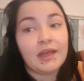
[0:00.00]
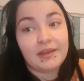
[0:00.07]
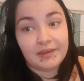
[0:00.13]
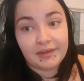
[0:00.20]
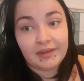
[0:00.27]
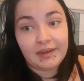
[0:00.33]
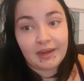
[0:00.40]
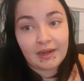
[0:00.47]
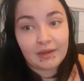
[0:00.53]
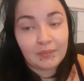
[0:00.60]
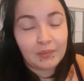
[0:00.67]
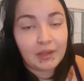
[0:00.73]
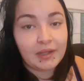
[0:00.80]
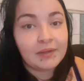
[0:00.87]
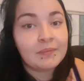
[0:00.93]
did it
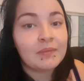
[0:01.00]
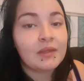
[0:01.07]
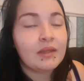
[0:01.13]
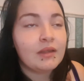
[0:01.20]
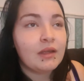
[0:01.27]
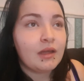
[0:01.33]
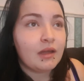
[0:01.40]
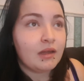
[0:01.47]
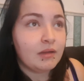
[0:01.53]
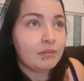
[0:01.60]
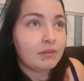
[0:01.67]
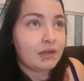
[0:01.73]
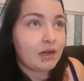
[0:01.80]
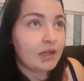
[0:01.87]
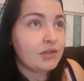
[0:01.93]
anyway. And I